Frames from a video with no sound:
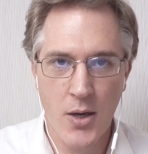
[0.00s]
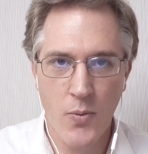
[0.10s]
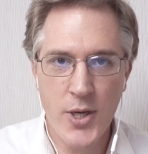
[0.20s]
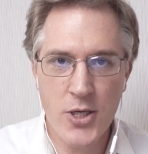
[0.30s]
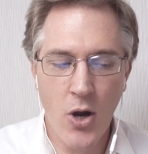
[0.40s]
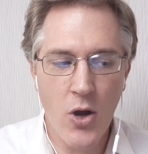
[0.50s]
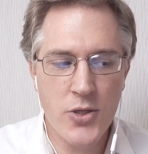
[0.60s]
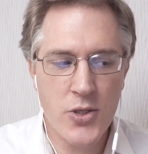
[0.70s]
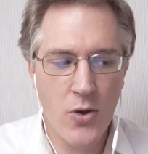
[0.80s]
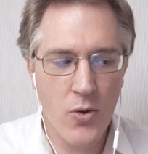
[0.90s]
we should
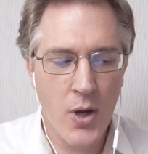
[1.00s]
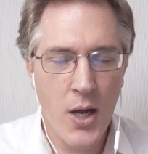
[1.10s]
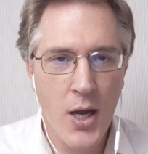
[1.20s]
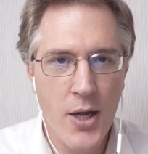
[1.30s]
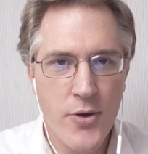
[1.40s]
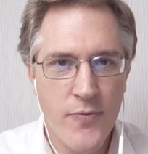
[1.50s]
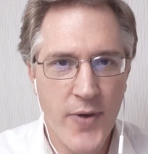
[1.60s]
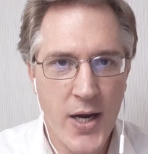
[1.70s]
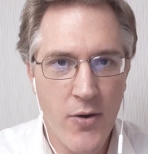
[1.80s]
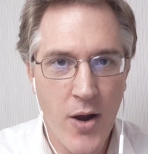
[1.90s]
also
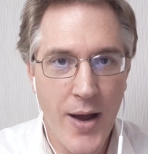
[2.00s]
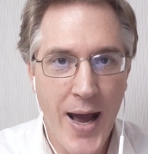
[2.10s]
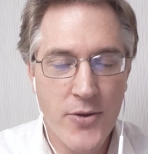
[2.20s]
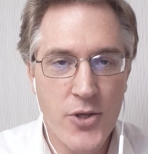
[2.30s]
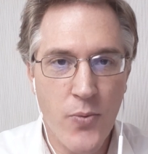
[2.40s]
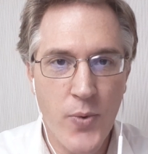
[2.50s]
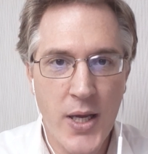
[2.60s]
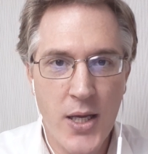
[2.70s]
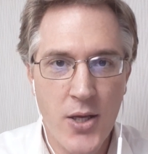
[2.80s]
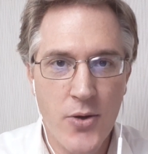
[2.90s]
figure out how to
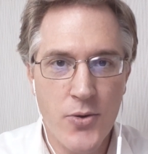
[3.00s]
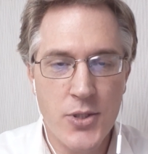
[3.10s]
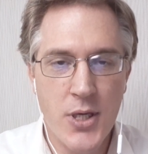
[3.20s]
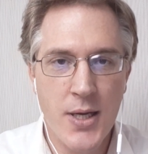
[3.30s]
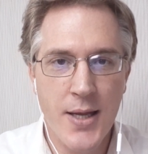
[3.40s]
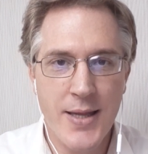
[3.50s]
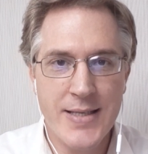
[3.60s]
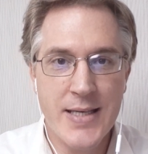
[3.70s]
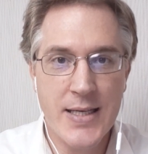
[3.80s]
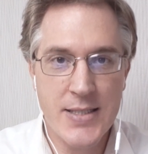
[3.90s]
reuse the
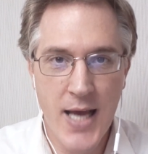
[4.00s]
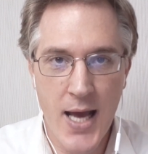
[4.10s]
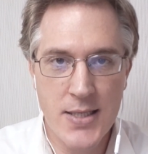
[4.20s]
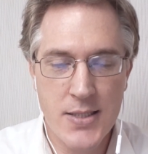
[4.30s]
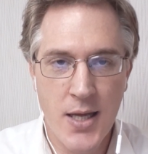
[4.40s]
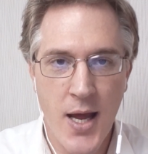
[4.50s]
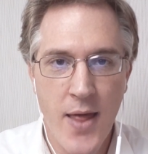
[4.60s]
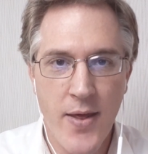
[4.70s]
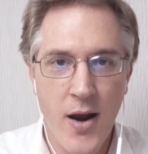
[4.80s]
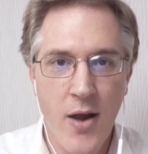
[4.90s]
success
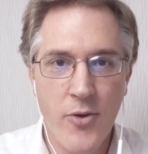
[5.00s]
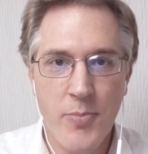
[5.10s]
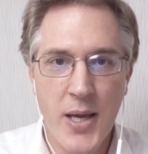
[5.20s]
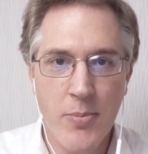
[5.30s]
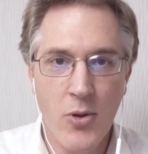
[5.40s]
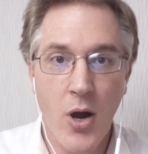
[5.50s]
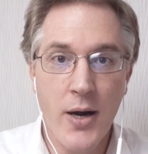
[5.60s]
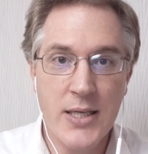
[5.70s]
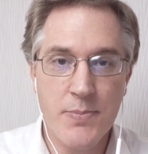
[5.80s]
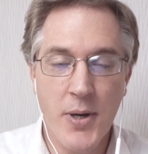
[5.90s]
that other people are
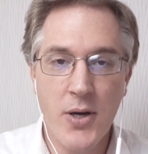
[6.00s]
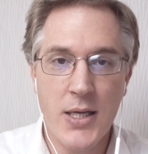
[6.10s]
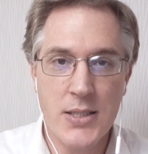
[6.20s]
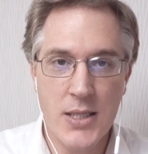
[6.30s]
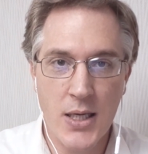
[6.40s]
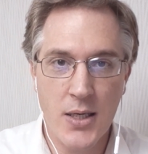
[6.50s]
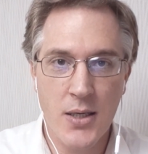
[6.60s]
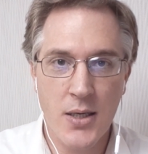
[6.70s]
experiencing,